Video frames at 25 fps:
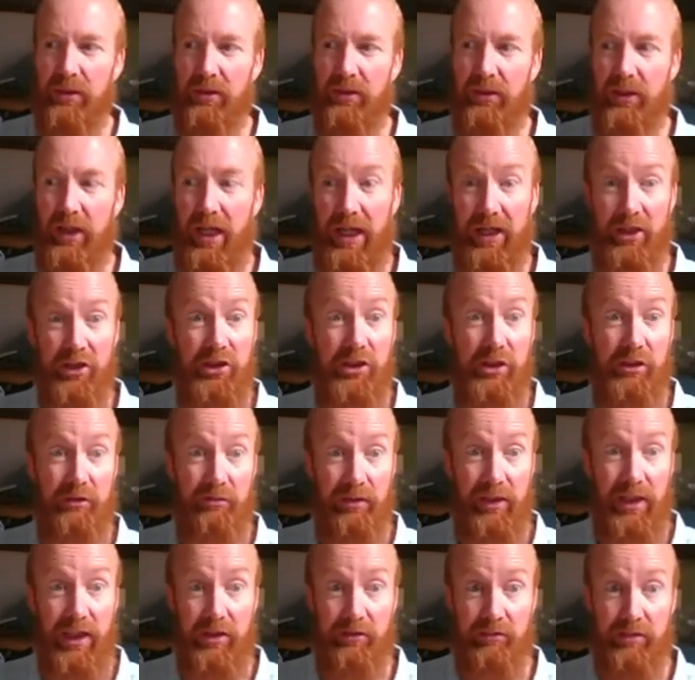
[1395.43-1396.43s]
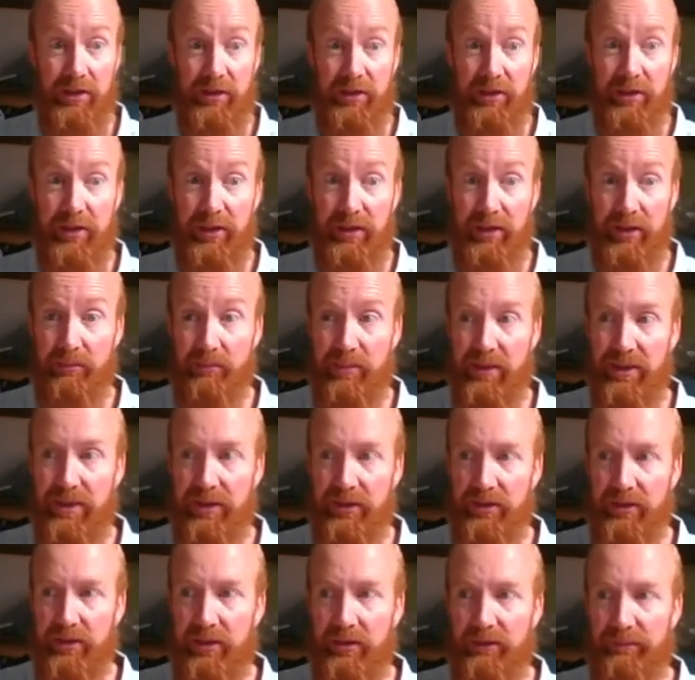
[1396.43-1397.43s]
that actually you're really interested in
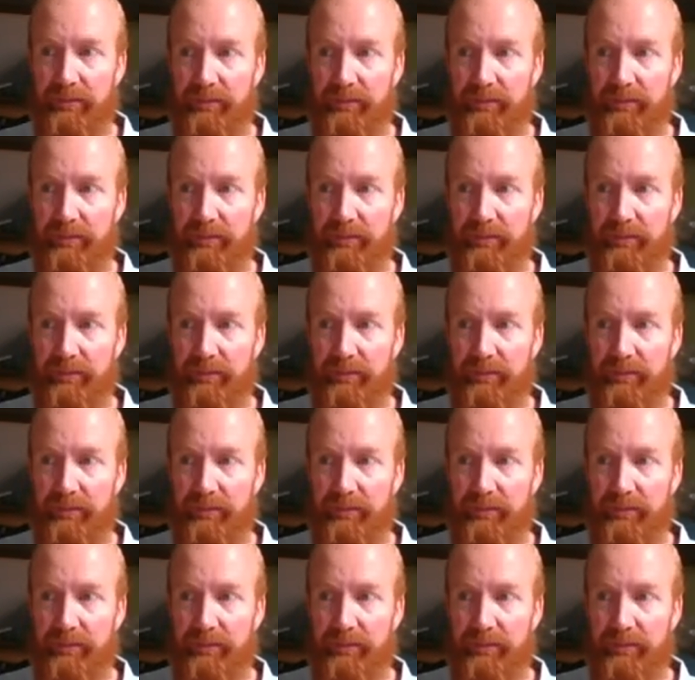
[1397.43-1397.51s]
committing to.